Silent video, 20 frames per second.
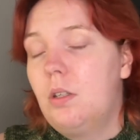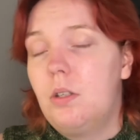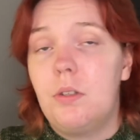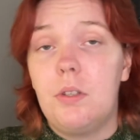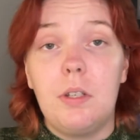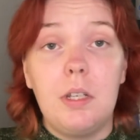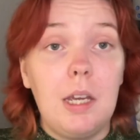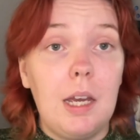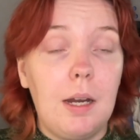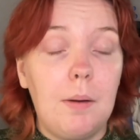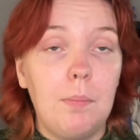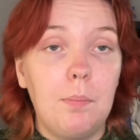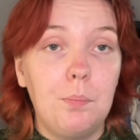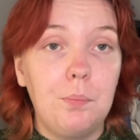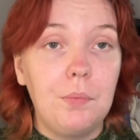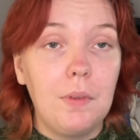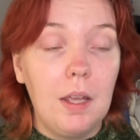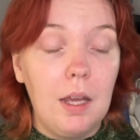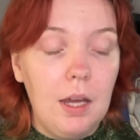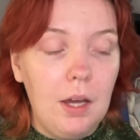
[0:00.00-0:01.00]
yeah,
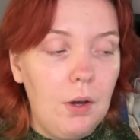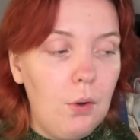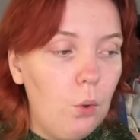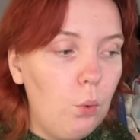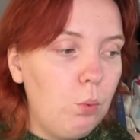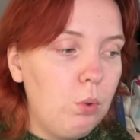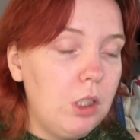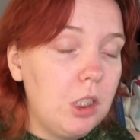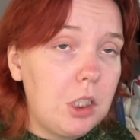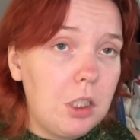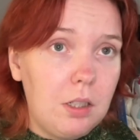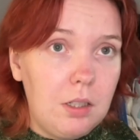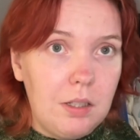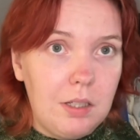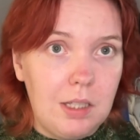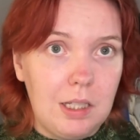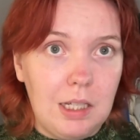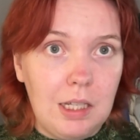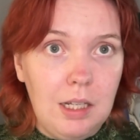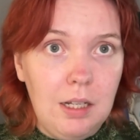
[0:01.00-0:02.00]
we shall
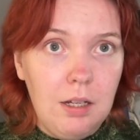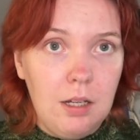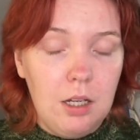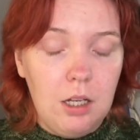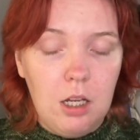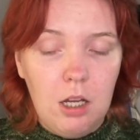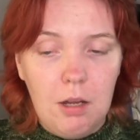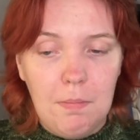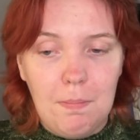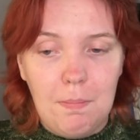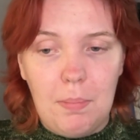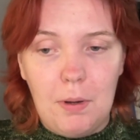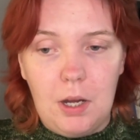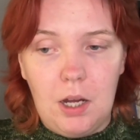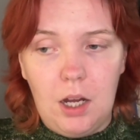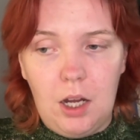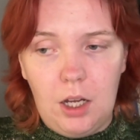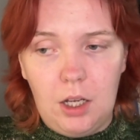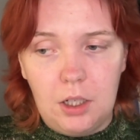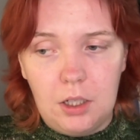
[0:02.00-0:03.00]
see.
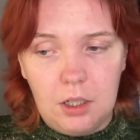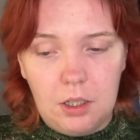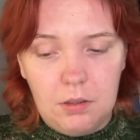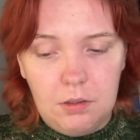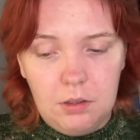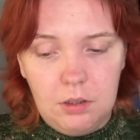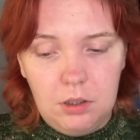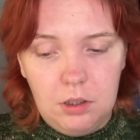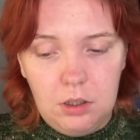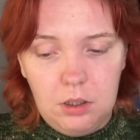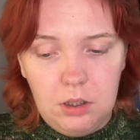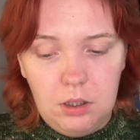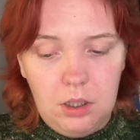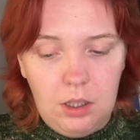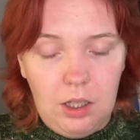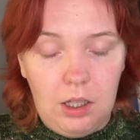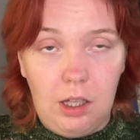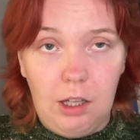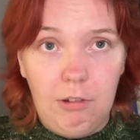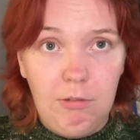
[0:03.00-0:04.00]
But
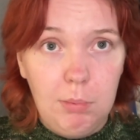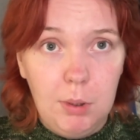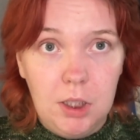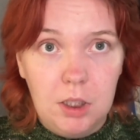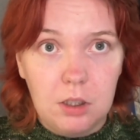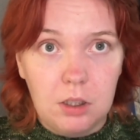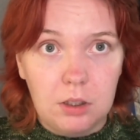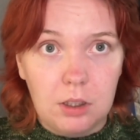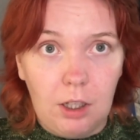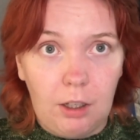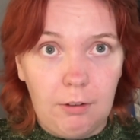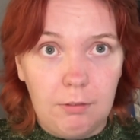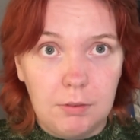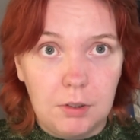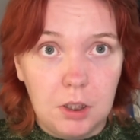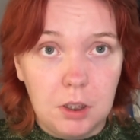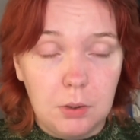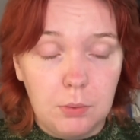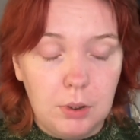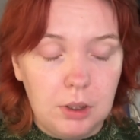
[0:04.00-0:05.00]
I've been talking for
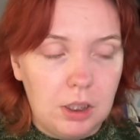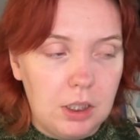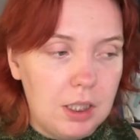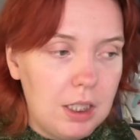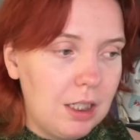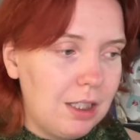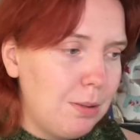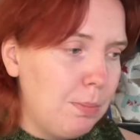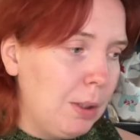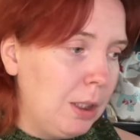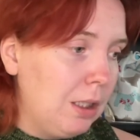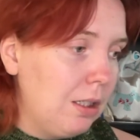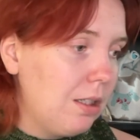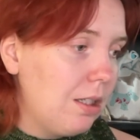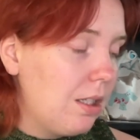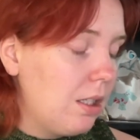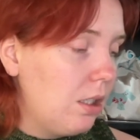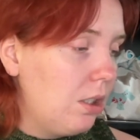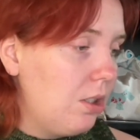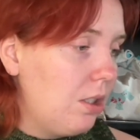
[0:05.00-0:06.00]
26
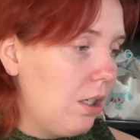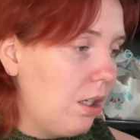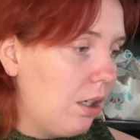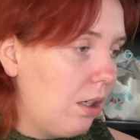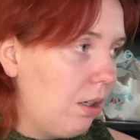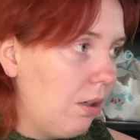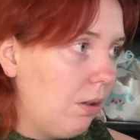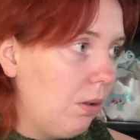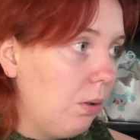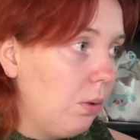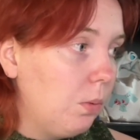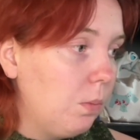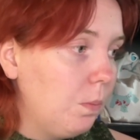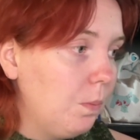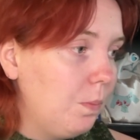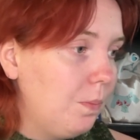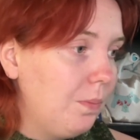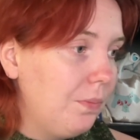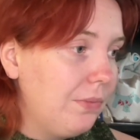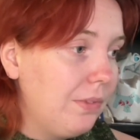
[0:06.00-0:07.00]
minutes, so
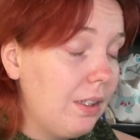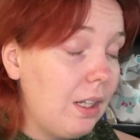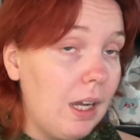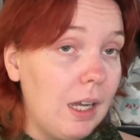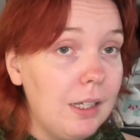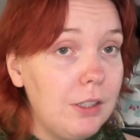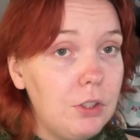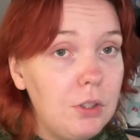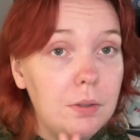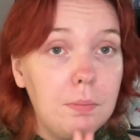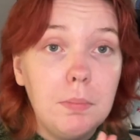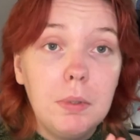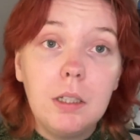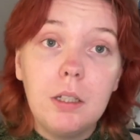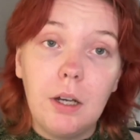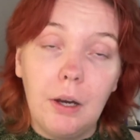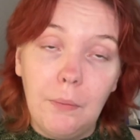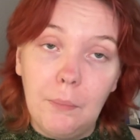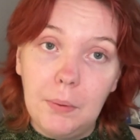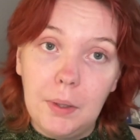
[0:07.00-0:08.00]
I should be
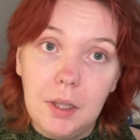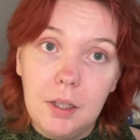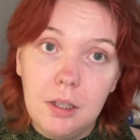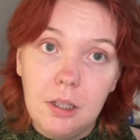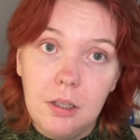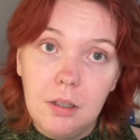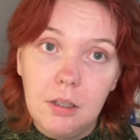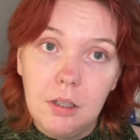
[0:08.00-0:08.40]
going.